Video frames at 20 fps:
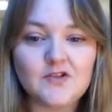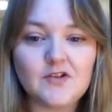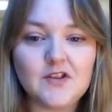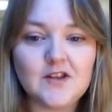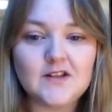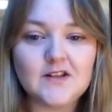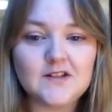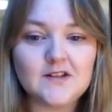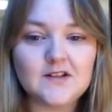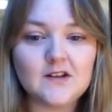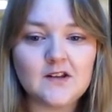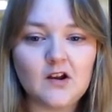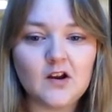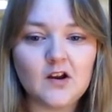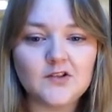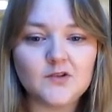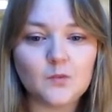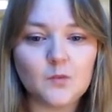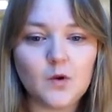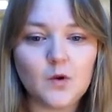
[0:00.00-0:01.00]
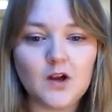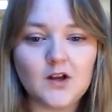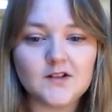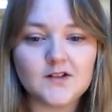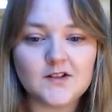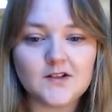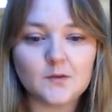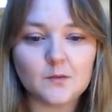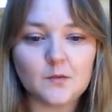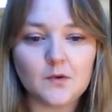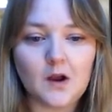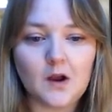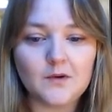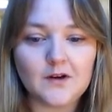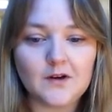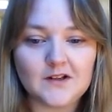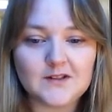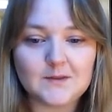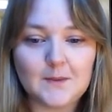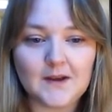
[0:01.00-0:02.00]
So these are the kinds of words that I
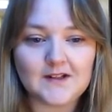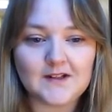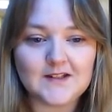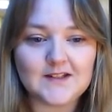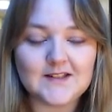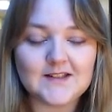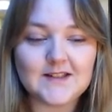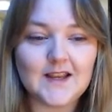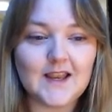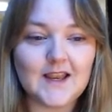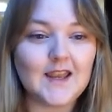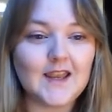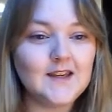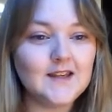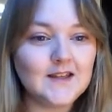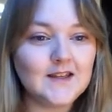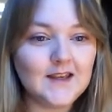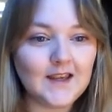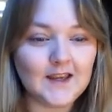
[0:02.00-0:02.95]
would expect to see